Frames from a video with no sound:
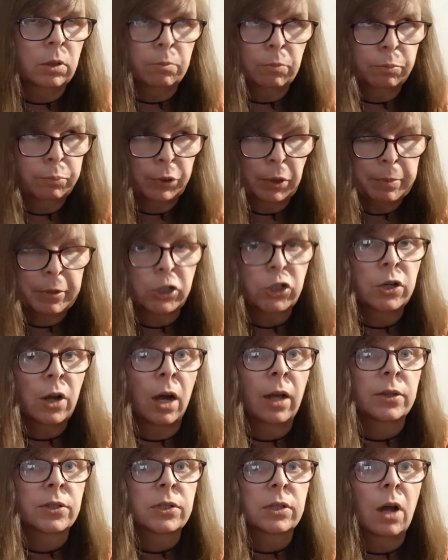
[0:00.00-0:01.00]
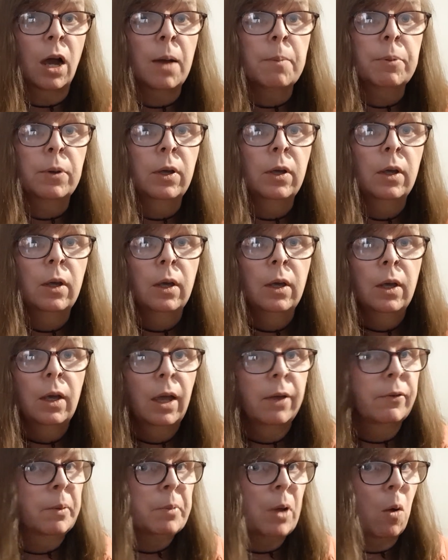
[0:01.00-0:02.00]
pretty much nonstop.
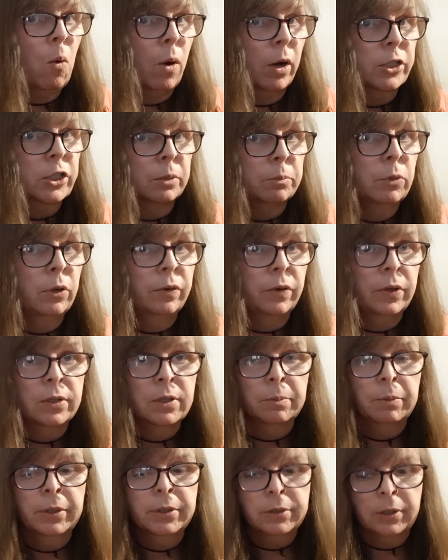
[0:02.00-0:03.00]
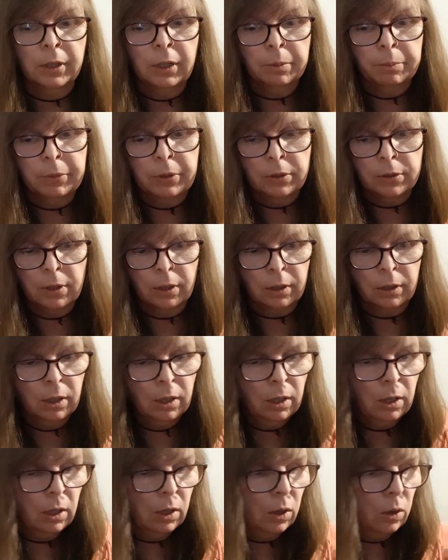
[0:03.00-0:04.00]
If I'm not watching movies, I'm listening to music
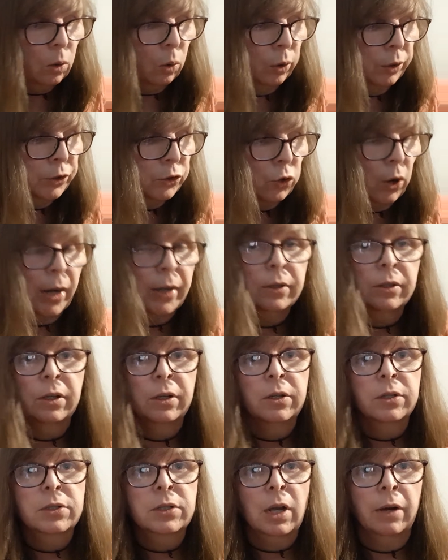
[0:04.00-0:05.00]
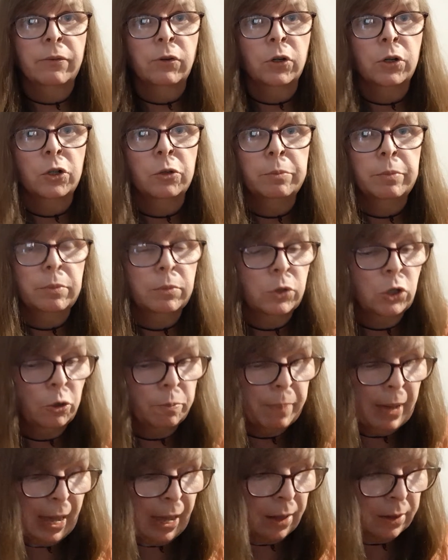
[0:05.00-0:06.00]
or trying to discover new
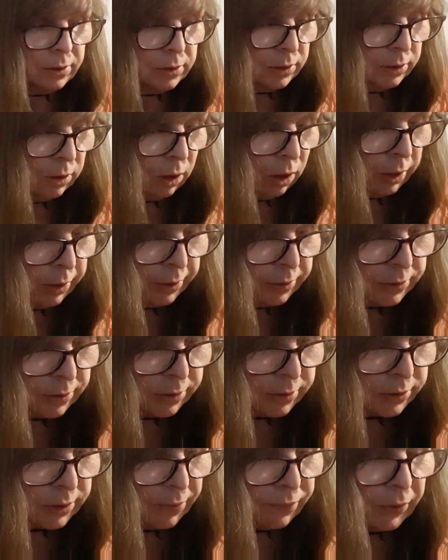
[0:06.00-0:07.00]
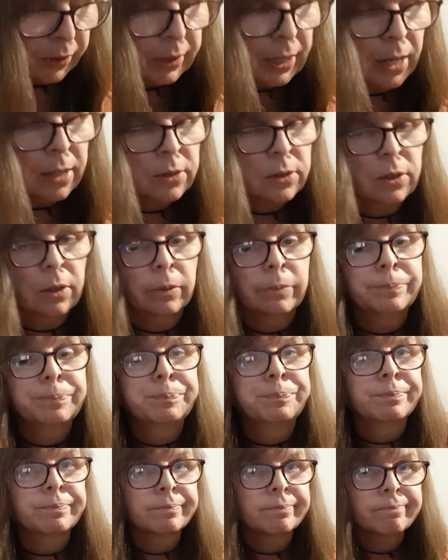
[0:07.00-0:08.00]
bands and artists and stuff like that. So
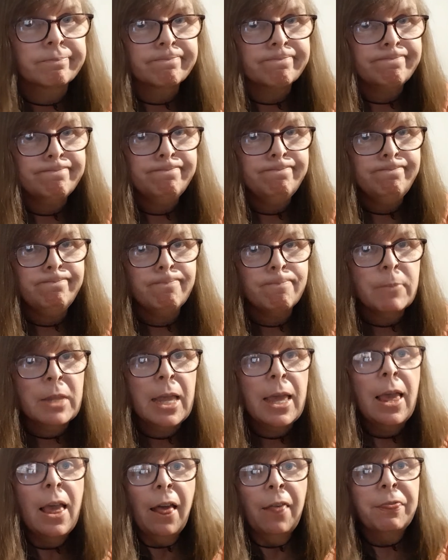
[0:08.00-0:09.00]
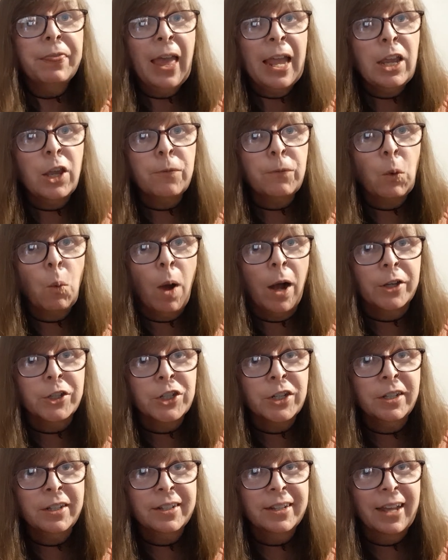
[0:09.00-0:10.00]
thank you for
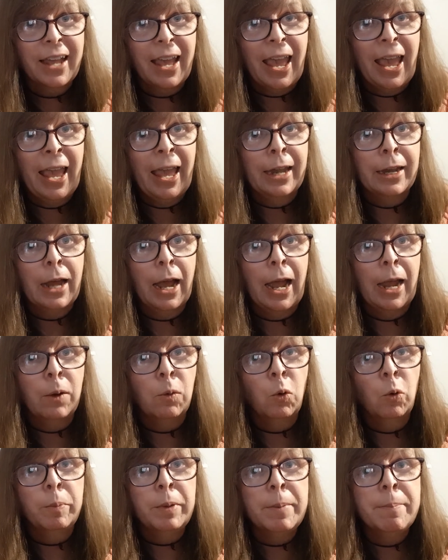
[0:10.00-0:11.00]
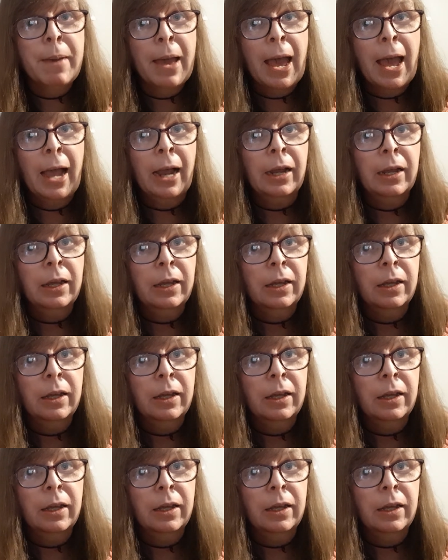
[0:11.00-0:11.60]
watching, and I will be back